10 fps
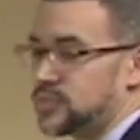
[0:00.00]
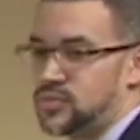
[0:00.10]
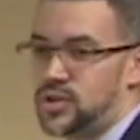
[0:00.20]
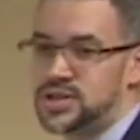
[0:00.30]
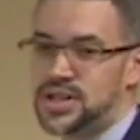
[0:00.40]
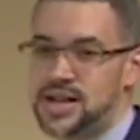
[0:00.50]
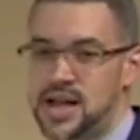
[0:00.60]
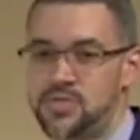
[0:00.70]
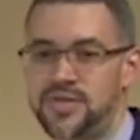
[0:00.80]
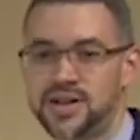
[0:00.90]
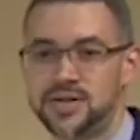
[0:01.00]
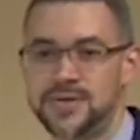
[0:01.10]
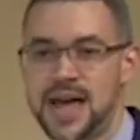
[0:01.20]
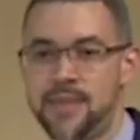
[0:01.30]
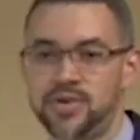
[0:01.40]
What's that type of
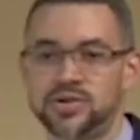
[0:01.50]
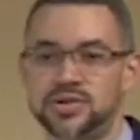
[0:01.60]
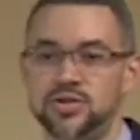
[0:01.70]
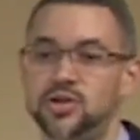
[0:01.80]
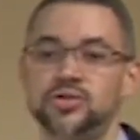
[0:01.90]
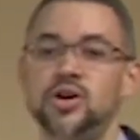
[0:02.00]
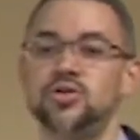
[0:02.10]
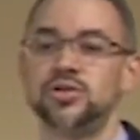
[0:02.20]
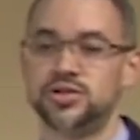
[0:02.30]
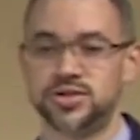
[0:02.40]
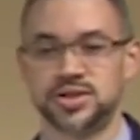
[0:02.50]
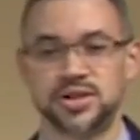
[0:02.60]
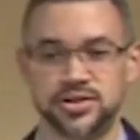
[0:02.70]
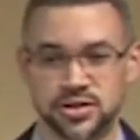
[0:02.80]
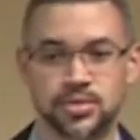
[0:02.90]
activity that happens? You don't know who you're
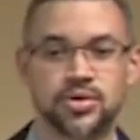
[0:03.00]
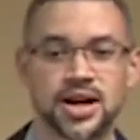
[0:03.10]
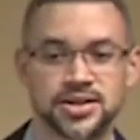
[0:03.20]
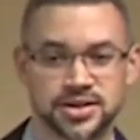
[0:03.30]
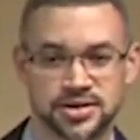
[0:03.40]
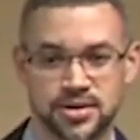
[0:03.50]
assisting until the project's